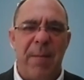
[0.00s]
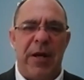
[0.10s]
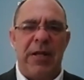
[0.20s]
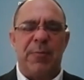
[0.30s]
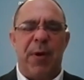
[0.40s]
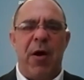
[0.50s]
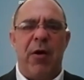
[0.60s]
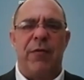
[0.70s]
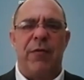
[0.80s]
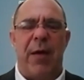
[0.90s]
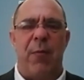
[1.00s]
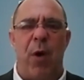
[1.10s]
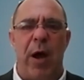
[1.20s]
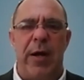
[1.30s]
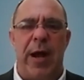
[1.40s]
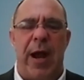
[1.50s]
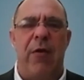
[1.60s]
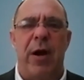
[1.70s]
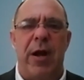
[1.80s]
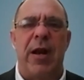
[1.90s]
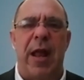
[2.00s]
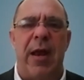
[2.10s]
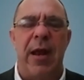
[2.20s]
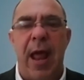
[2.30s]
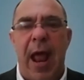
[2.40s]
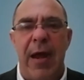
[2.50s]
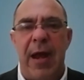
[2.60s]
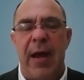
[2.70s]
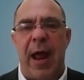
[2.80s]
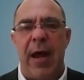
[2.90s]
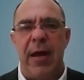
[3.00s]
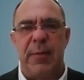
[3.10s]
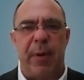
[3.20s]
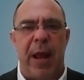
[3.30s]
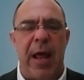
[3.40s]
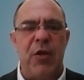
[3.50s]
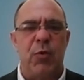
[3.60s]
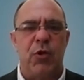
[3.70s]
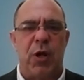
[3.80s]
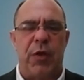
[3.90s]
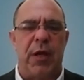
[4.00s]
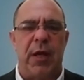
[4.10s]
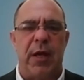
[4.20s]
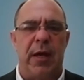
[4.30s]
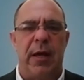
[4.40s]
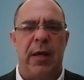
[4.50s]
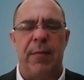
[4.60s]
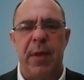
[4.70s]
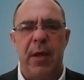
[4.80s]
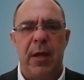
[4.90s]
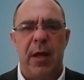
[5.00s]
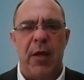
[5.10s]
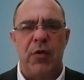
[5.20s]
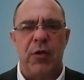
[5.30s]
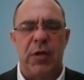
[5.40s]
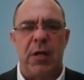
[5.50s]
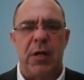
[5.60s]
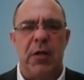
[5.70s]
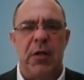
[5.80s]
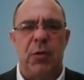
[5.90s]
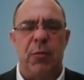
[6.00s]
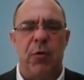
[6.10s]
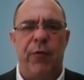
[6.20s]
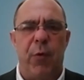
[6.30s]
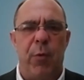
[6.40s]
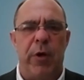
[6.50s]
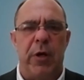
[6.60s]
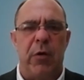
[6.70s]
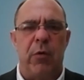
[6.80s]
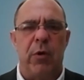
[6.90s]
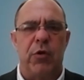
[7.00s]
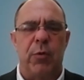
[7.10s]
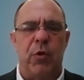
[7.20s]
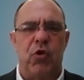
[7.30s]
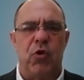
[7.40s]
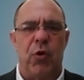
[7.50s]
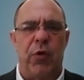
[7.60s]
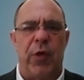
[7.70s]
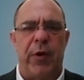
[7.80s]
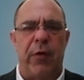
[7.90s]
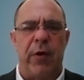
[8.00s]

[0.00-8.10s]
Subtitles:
but it's part of that wider area, and it's plans which I think, as you said, need to move forward in order to ensure that there